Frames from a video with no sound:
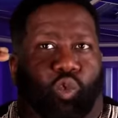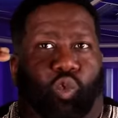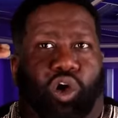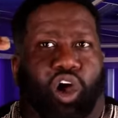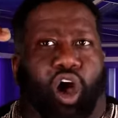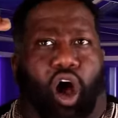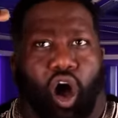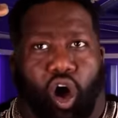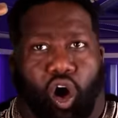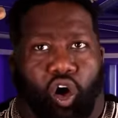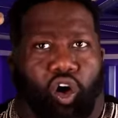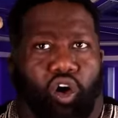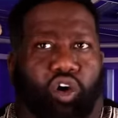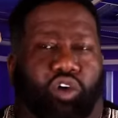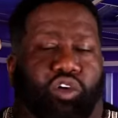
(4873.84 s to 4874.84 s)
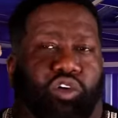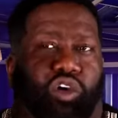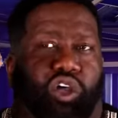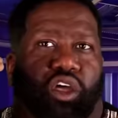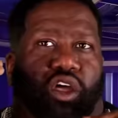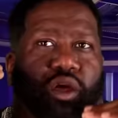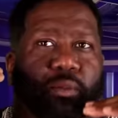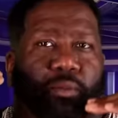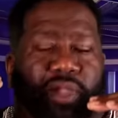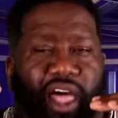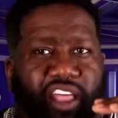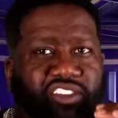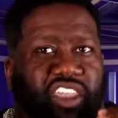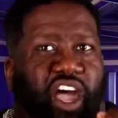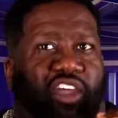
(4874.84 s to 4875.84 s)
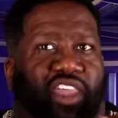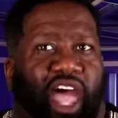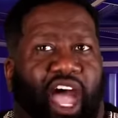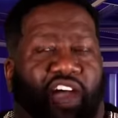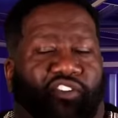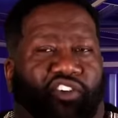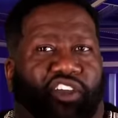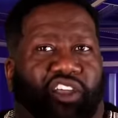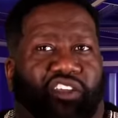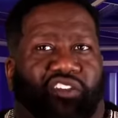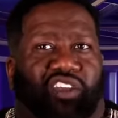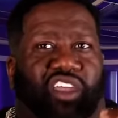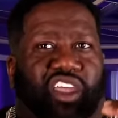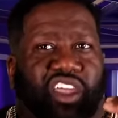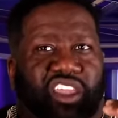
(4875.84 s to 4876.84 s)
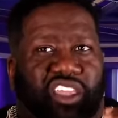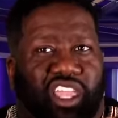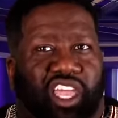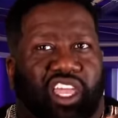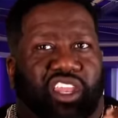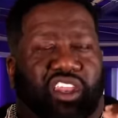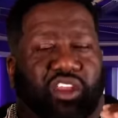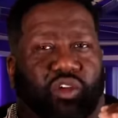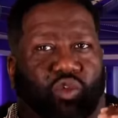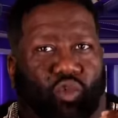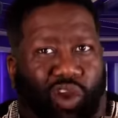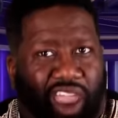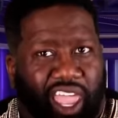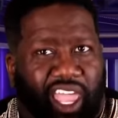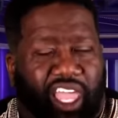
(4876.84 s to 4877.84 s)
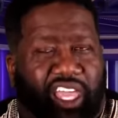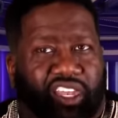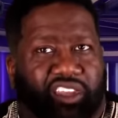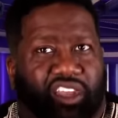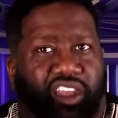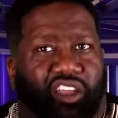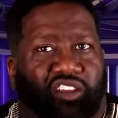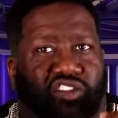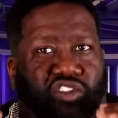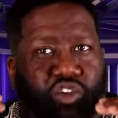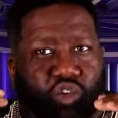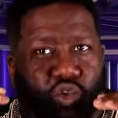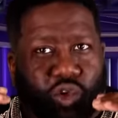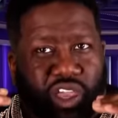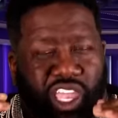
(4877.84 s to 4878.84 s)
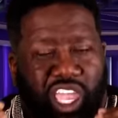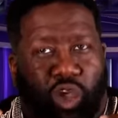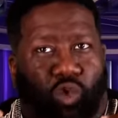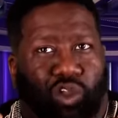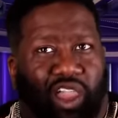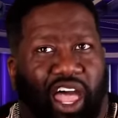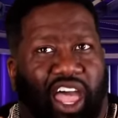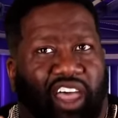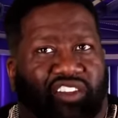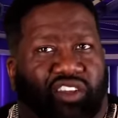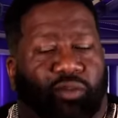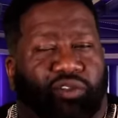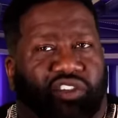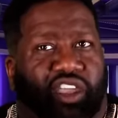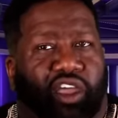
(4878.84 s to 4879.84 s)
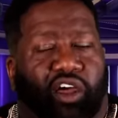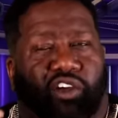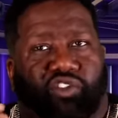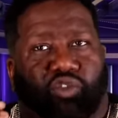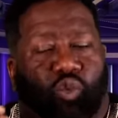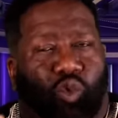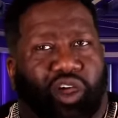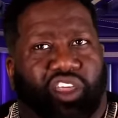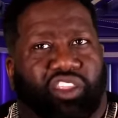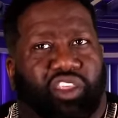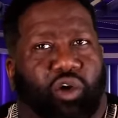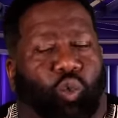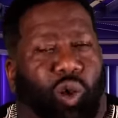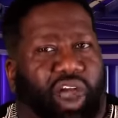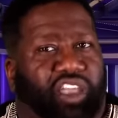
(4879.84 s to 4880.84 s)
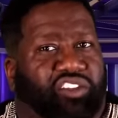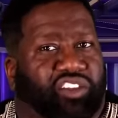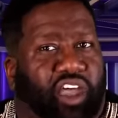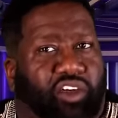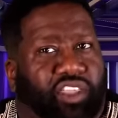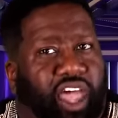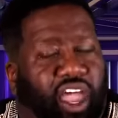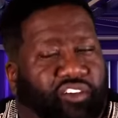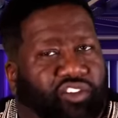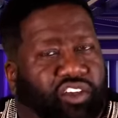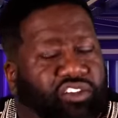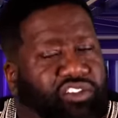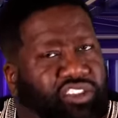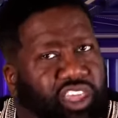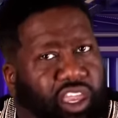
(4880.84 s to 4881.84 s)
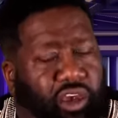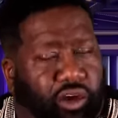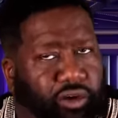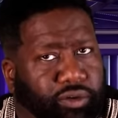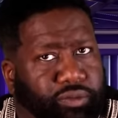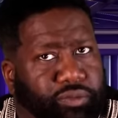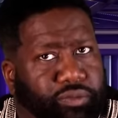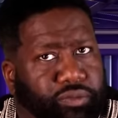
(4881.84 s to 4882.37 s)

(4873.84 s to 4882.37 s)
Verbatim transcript: where all black South Africans get RAND to equalize themselves with white South Africans there.